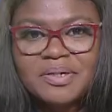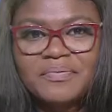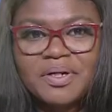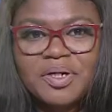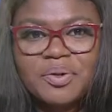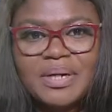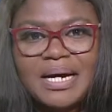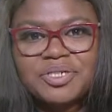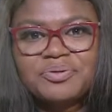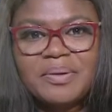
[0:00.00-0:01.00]
of the new
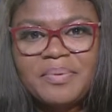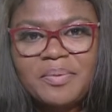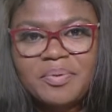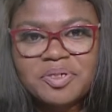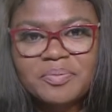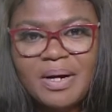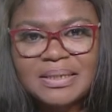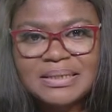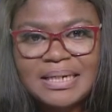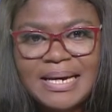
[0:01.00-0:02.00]
Nigeria People's
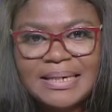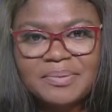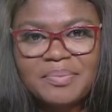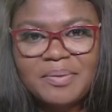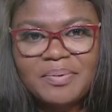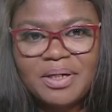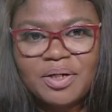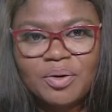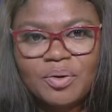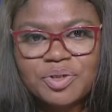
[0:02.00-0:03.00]
Party, N N P P,
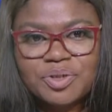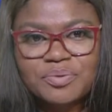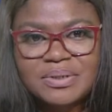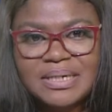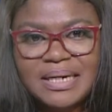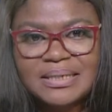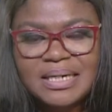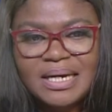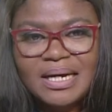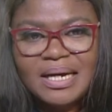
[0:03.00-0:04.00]
in Osun
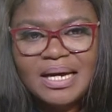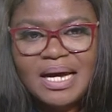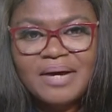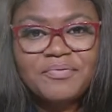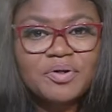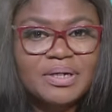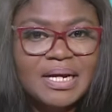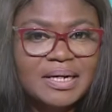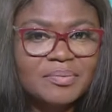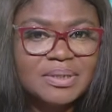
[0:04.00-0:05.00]
State have
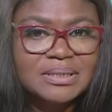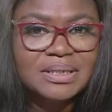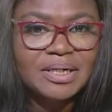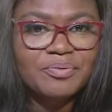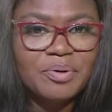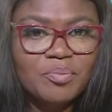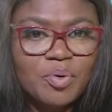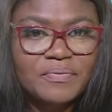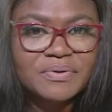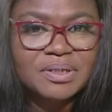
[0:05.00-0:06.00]
unanimously
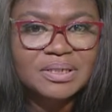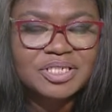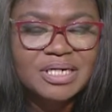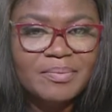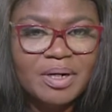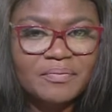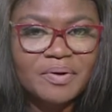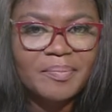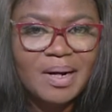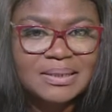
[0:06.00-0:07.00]
removed the chairman of
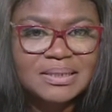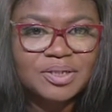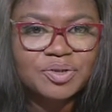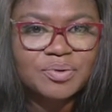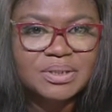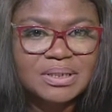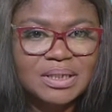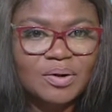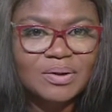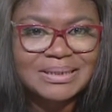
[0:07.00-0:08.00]
the party,
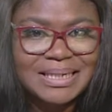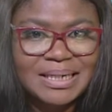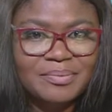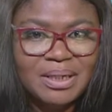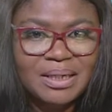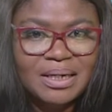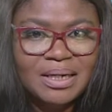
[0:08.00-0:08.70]
Tosin Odeyemi,